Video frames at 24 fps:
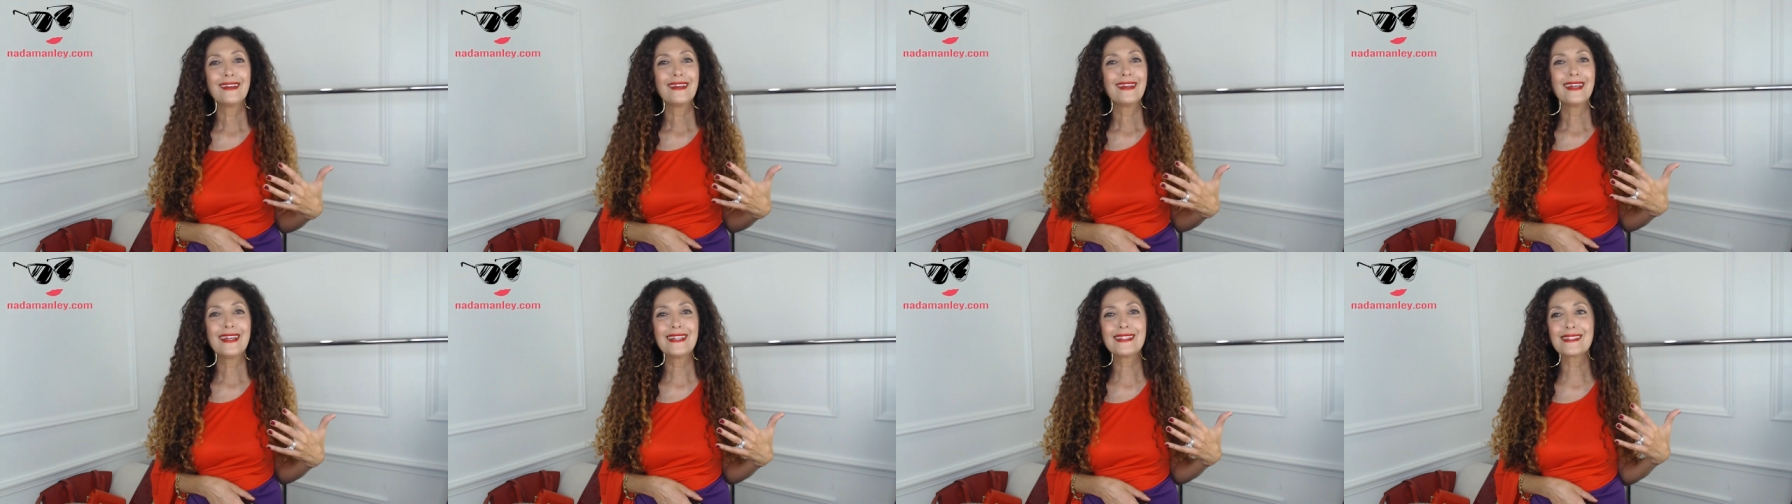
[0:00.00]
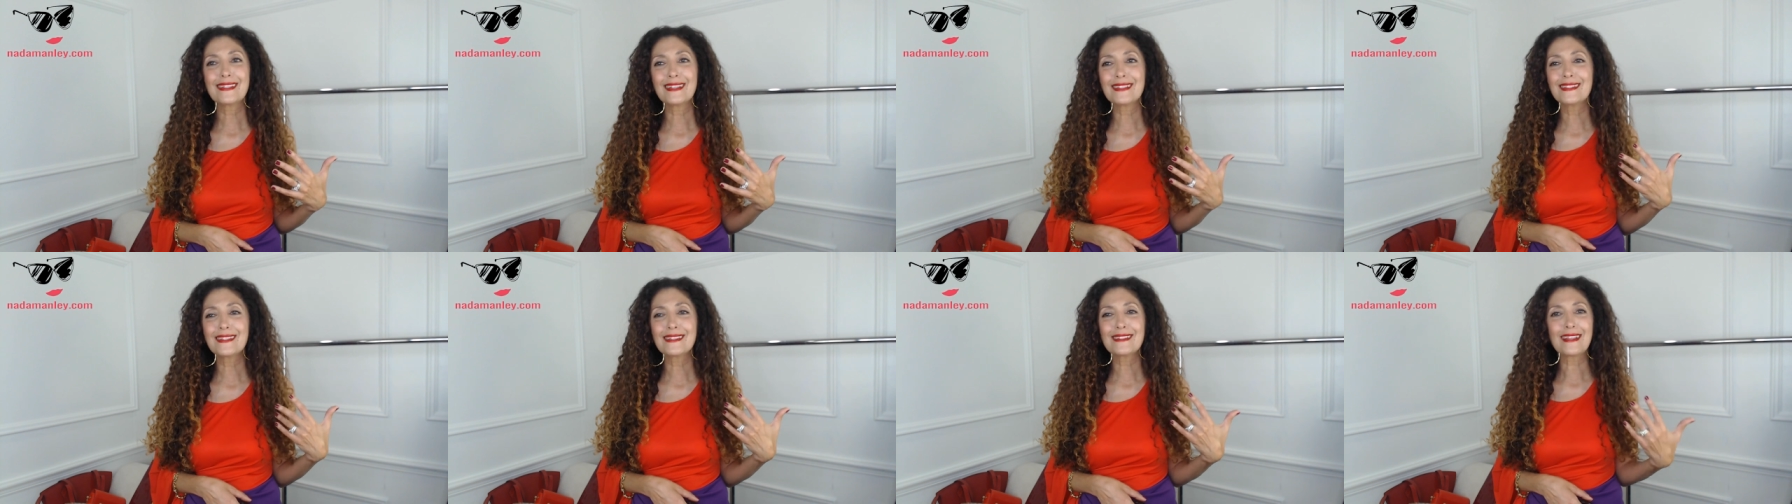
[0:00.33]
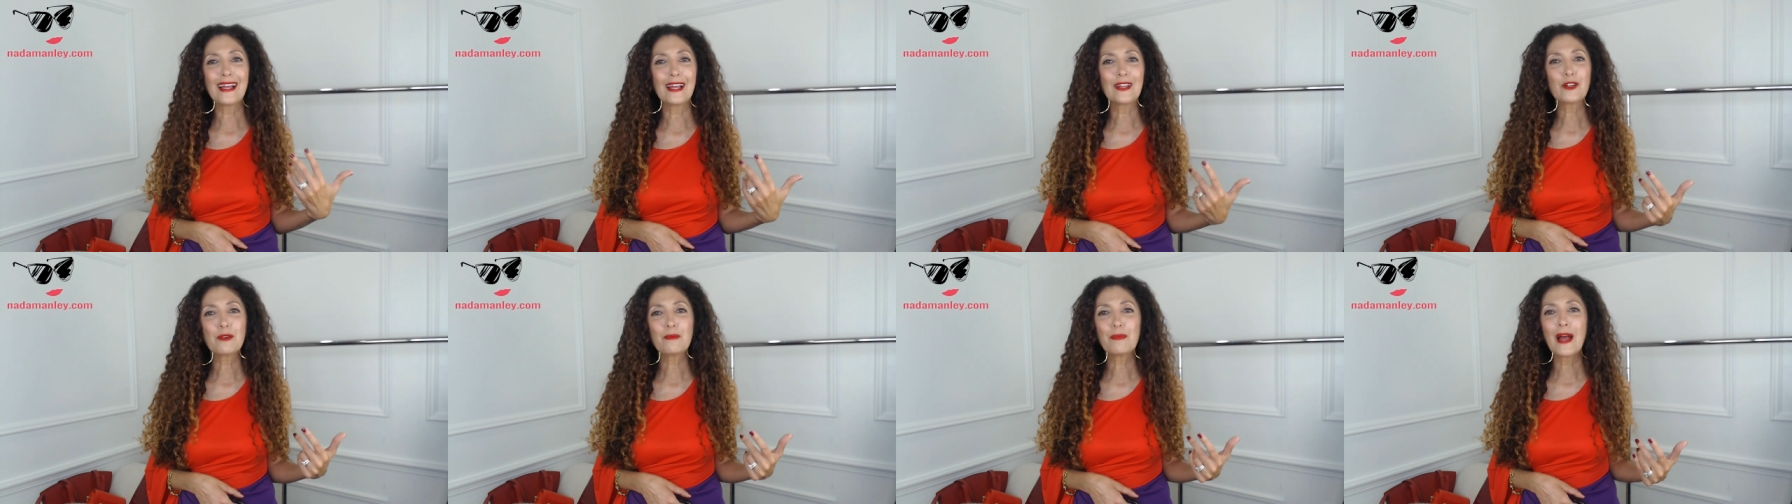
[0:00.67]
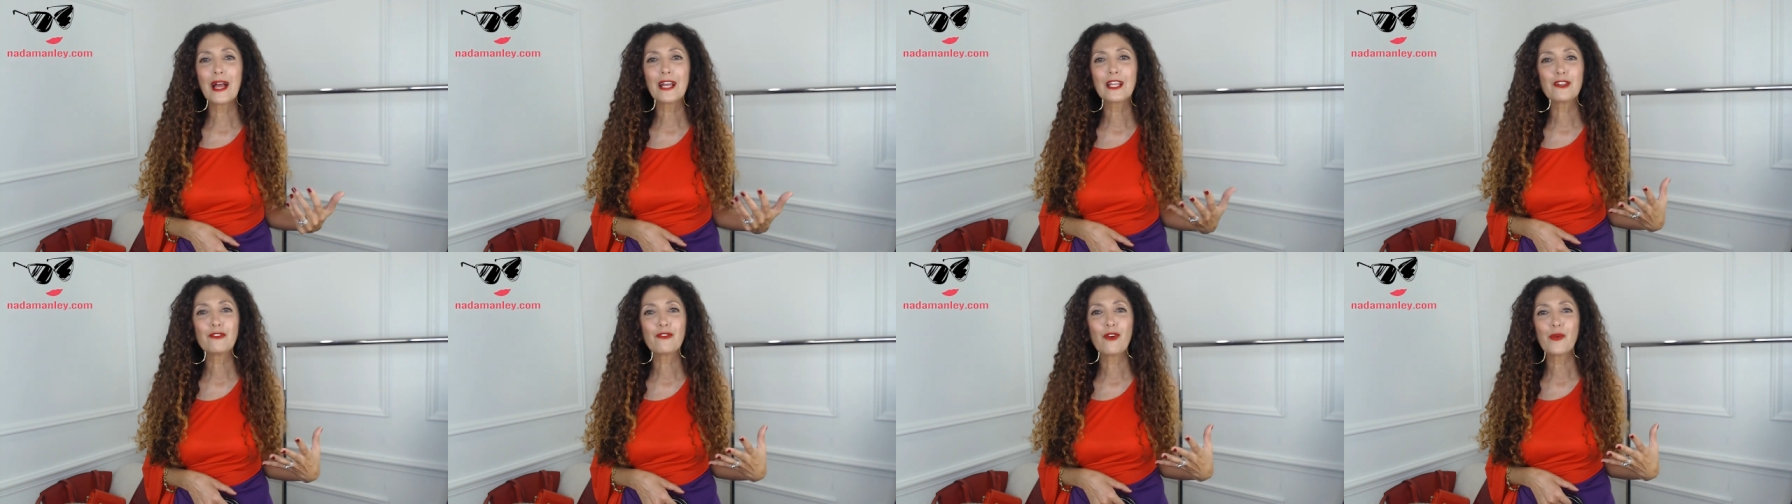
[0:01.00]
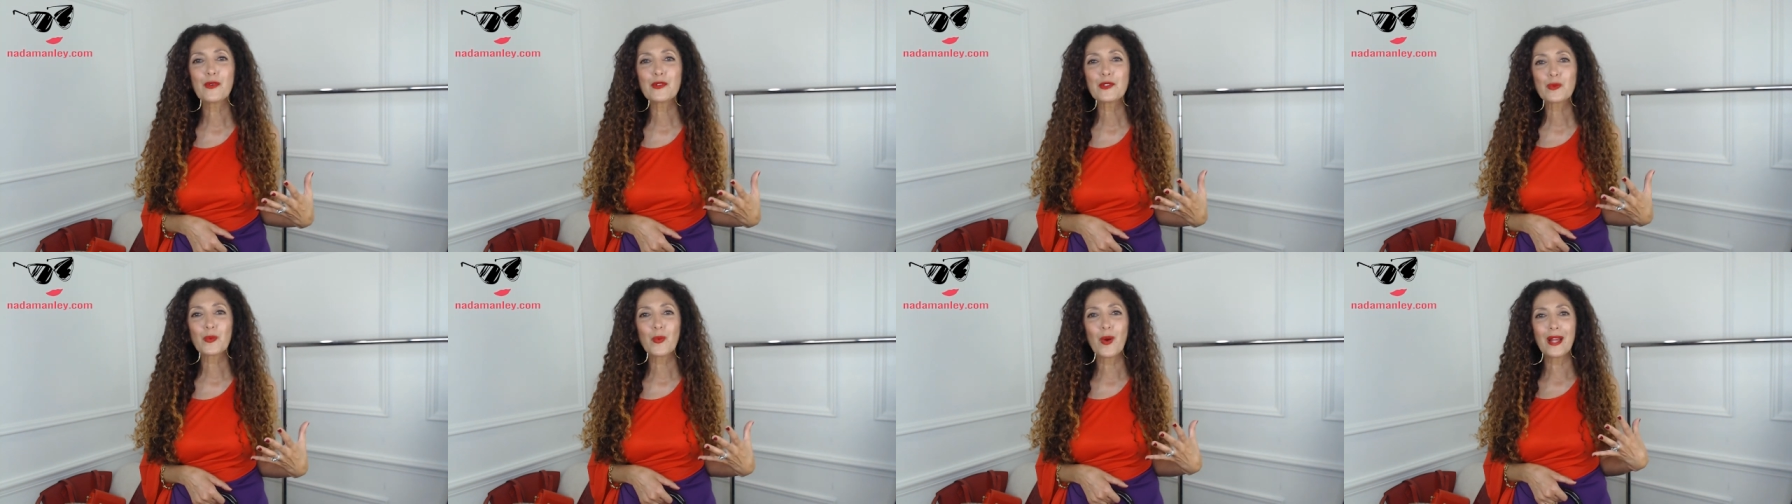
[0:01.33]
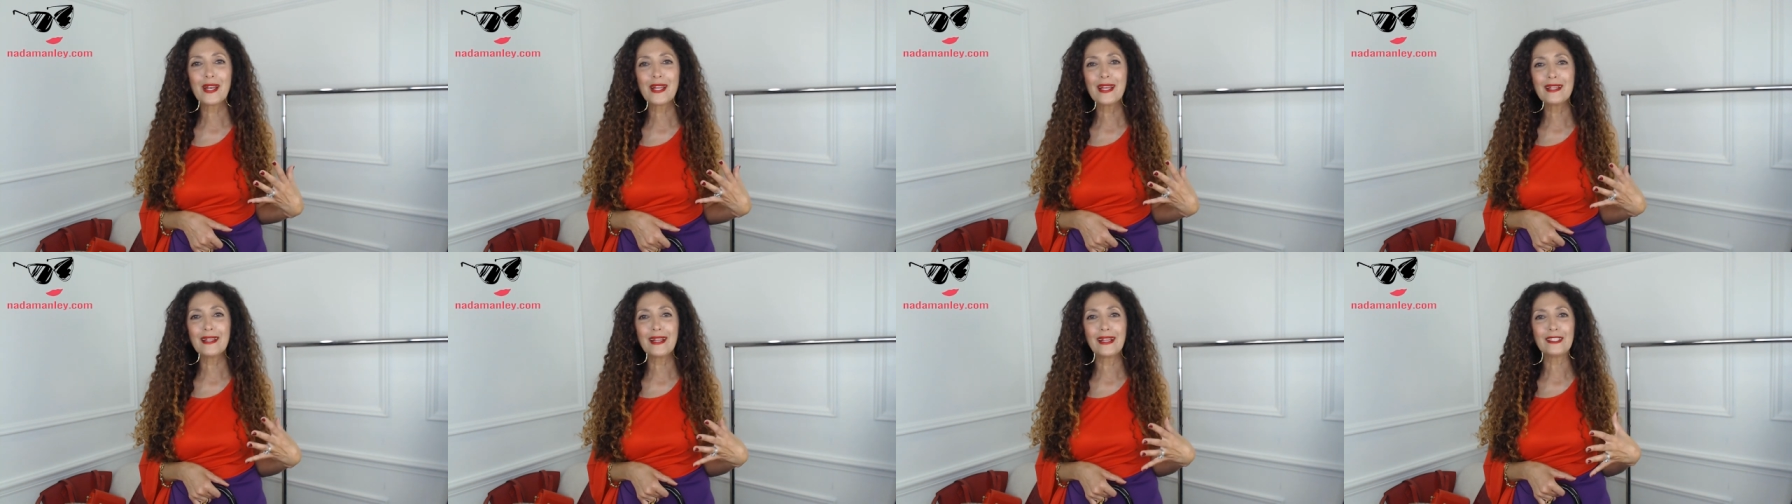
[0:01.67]
it's a designer bag you've always
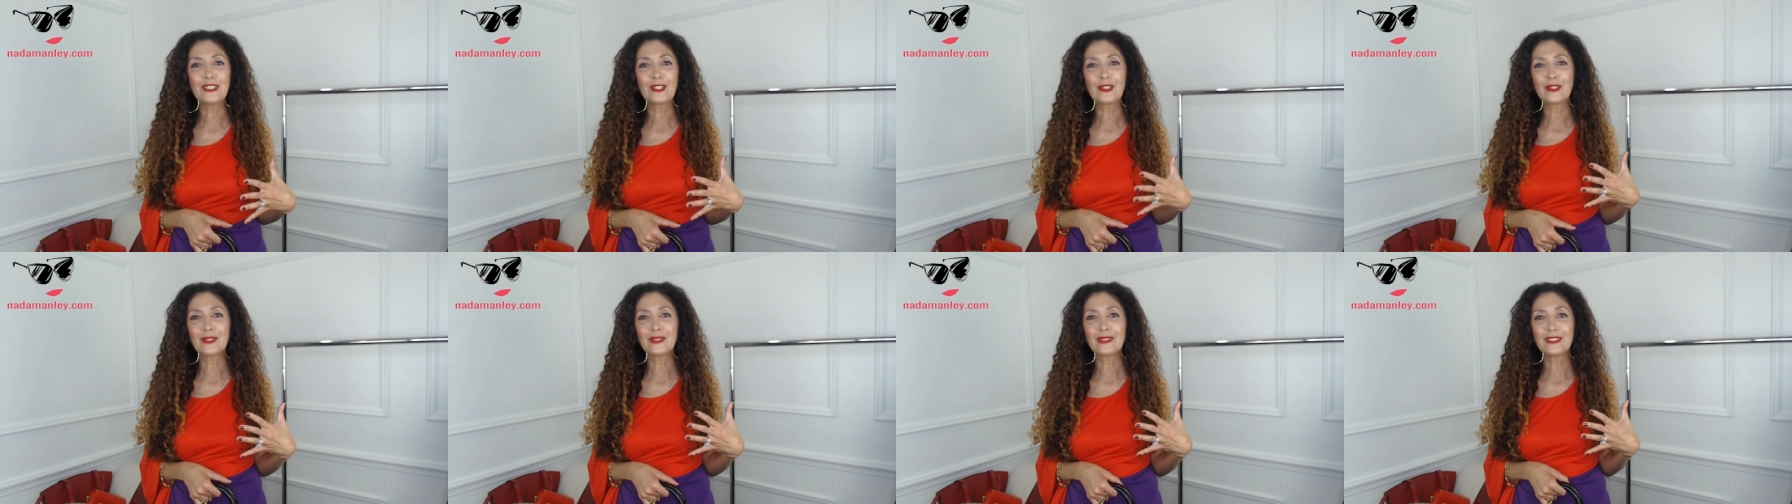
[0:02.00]
wanted and you're